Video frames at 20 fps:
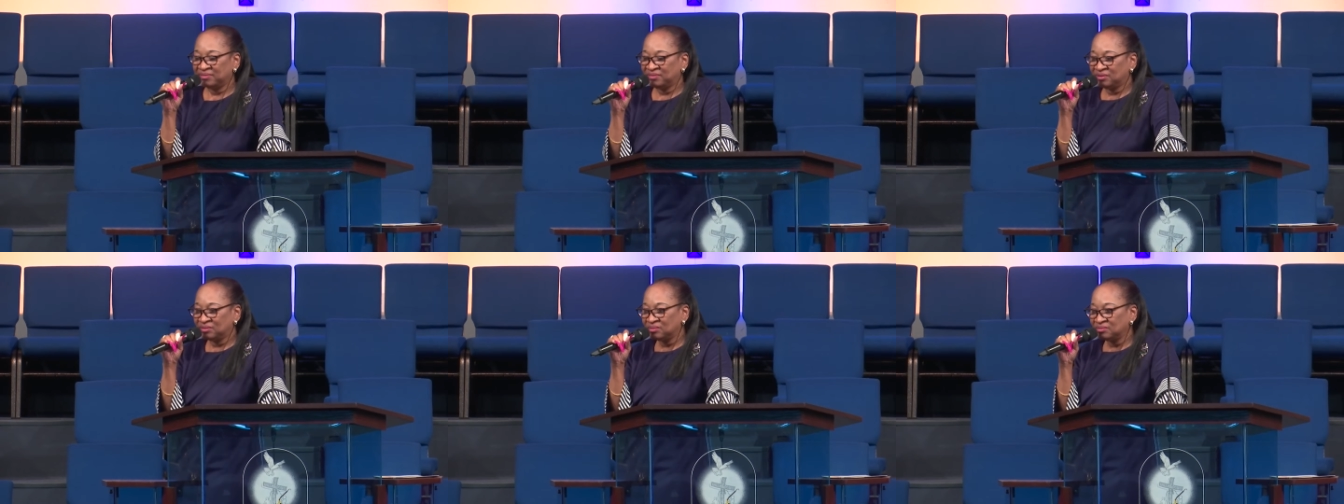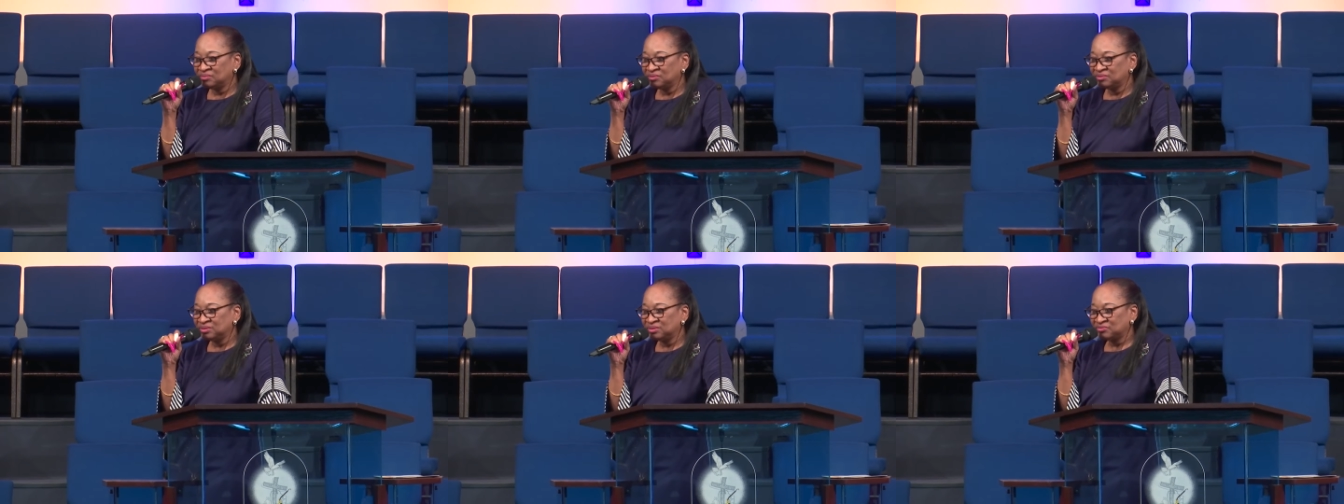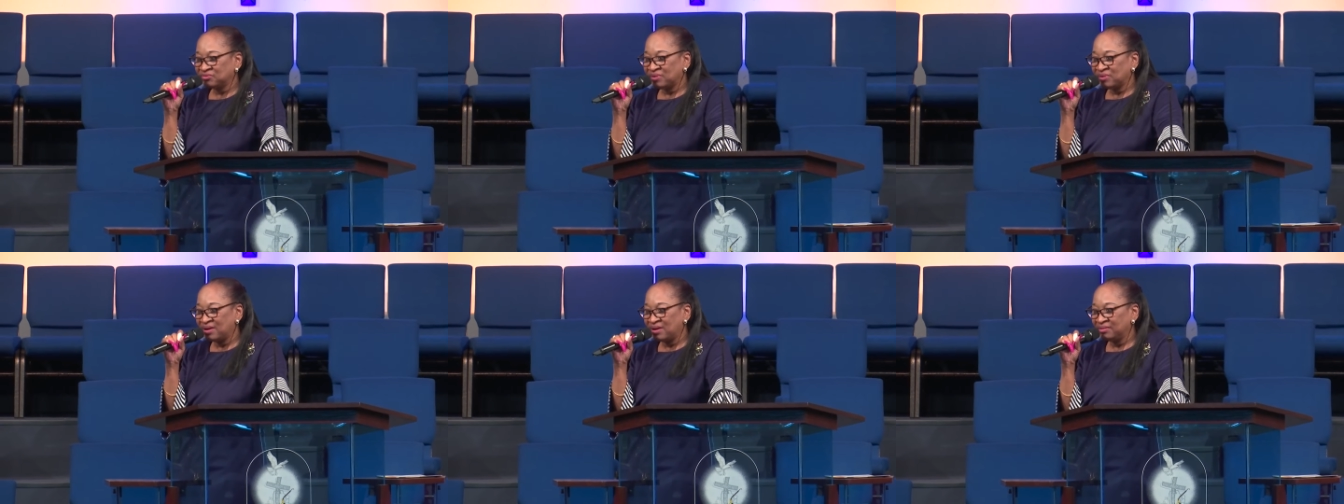those
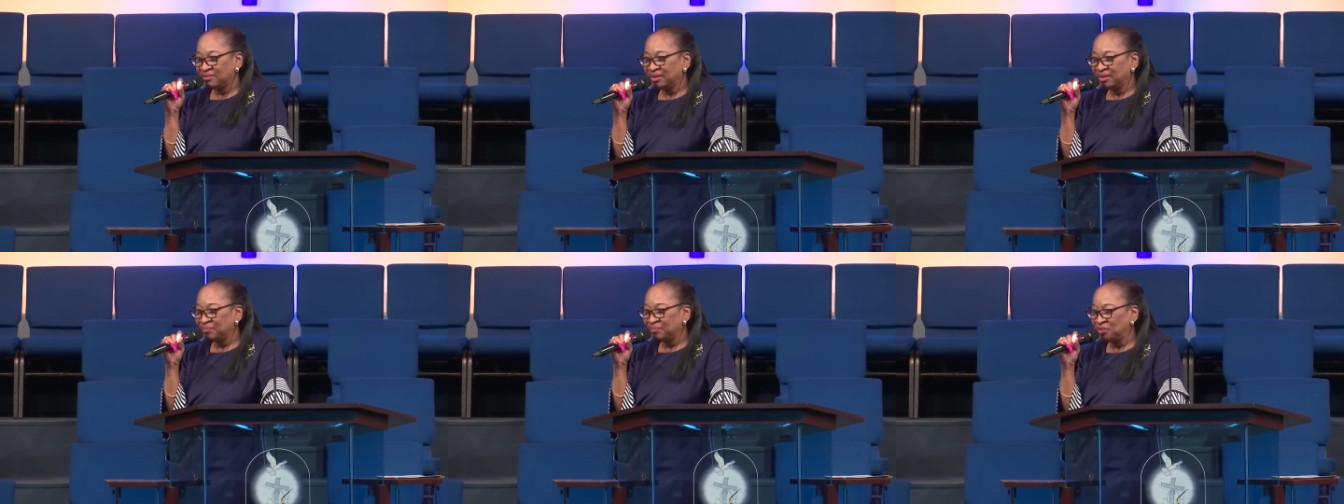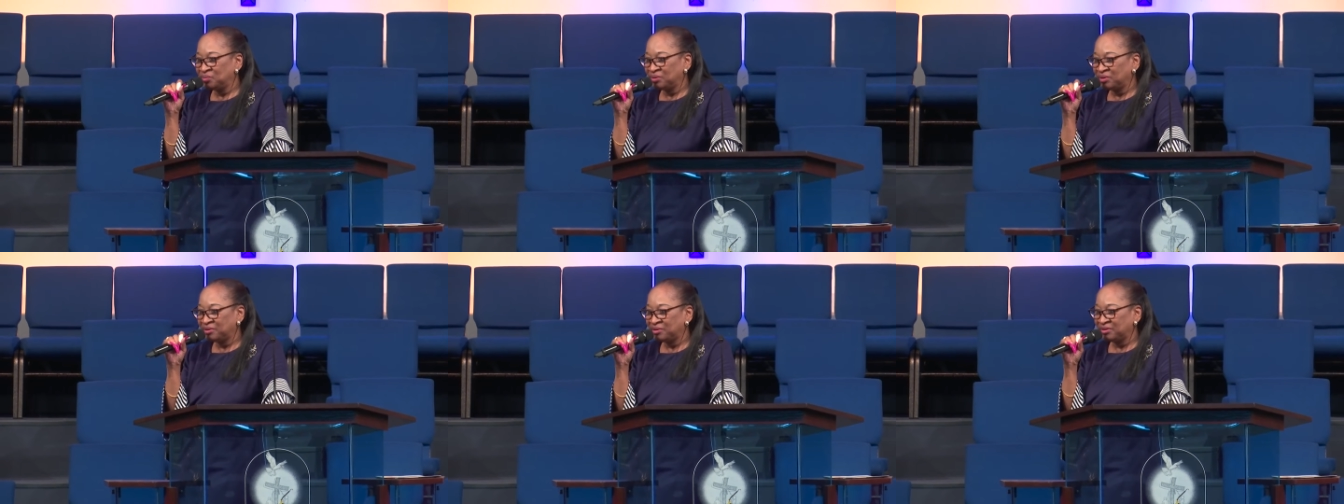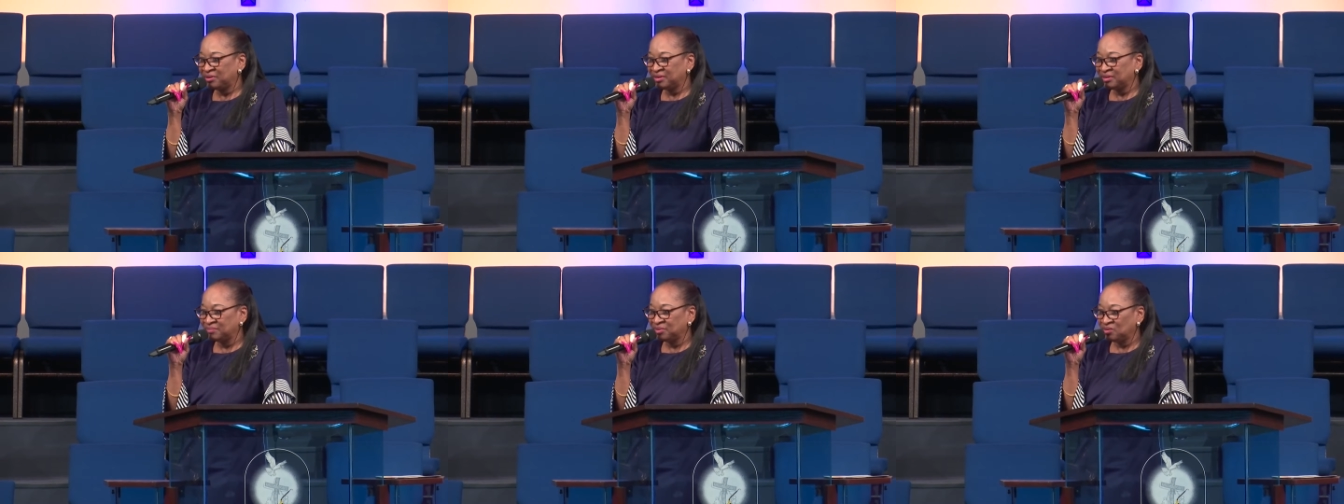around him who
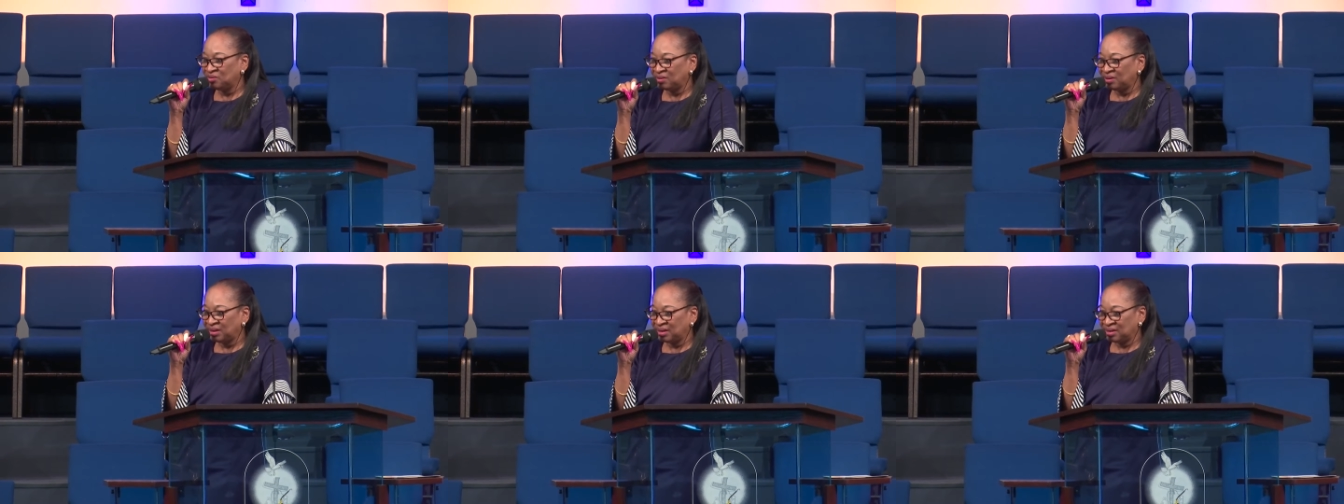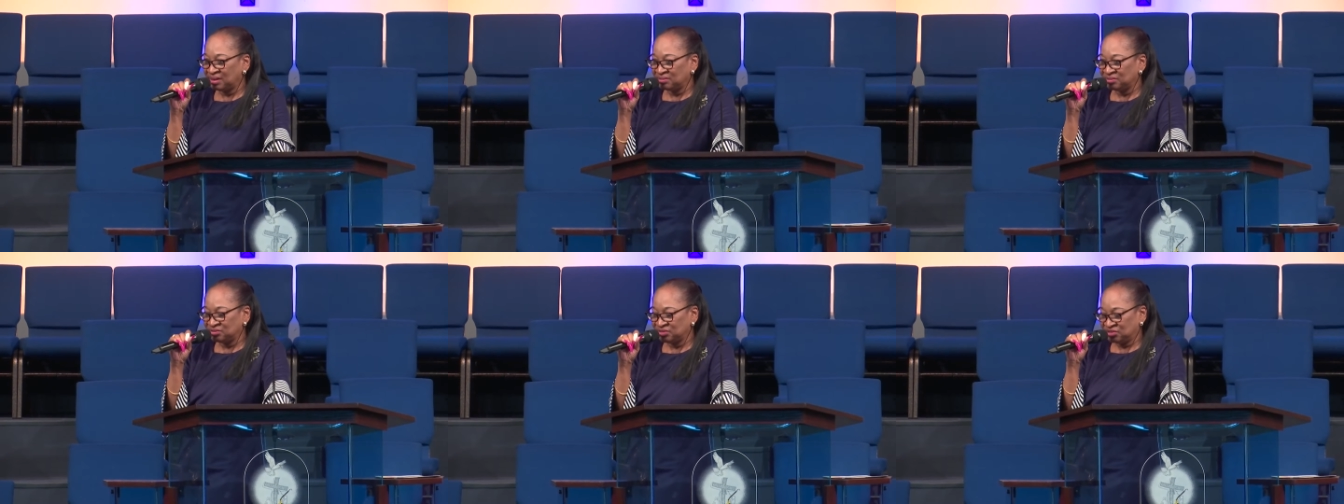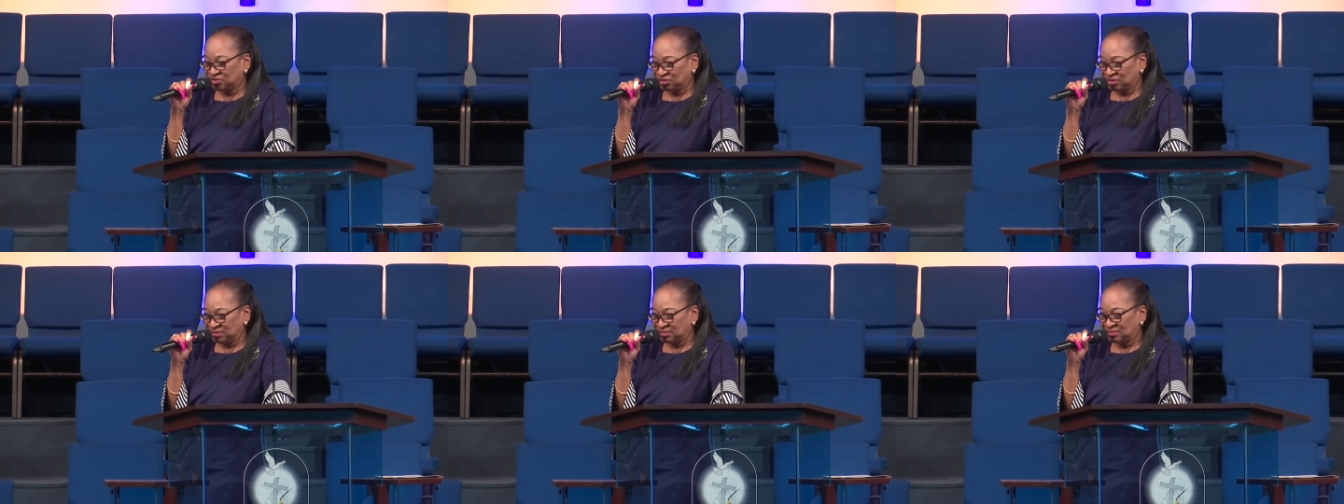heard him calling out to
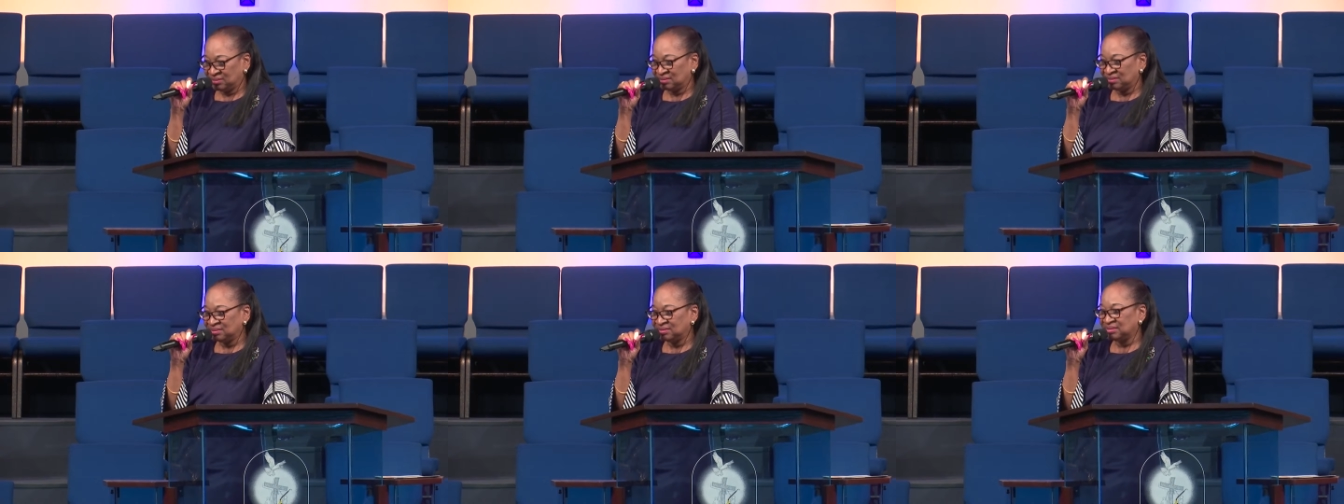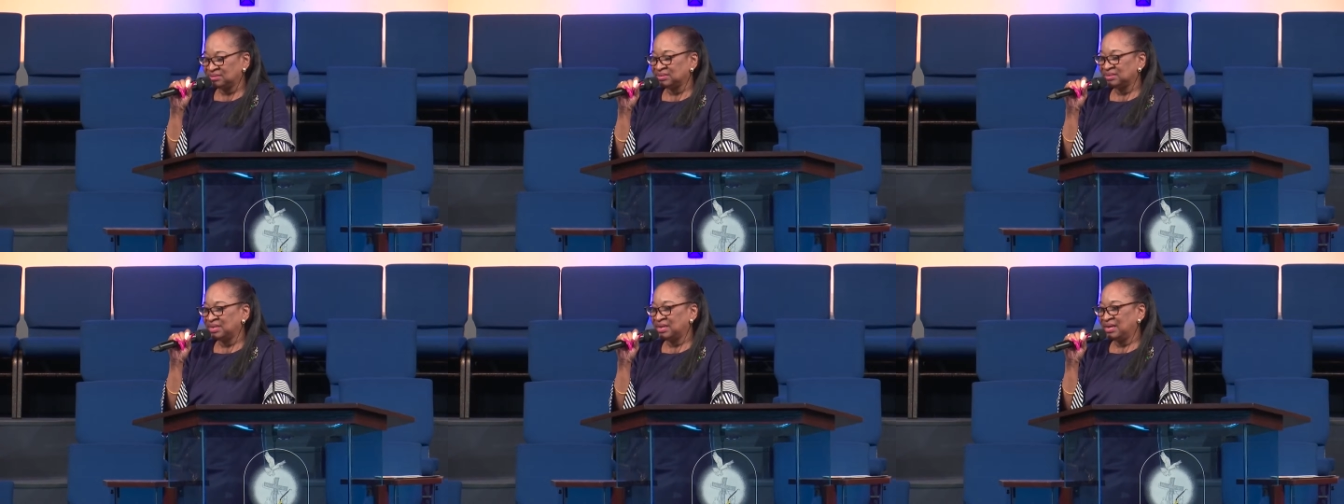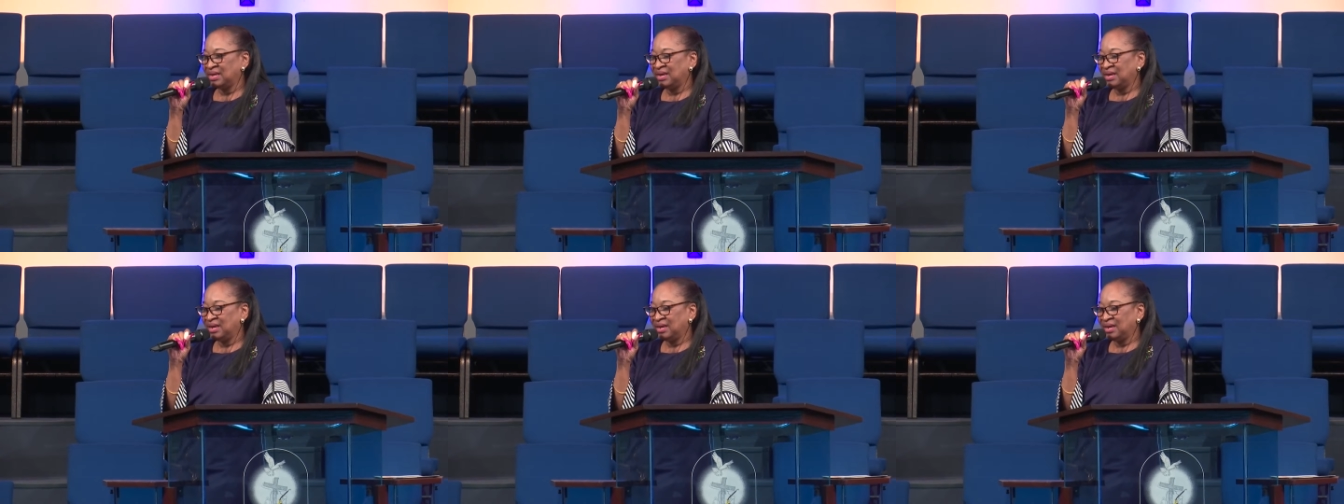Jesus,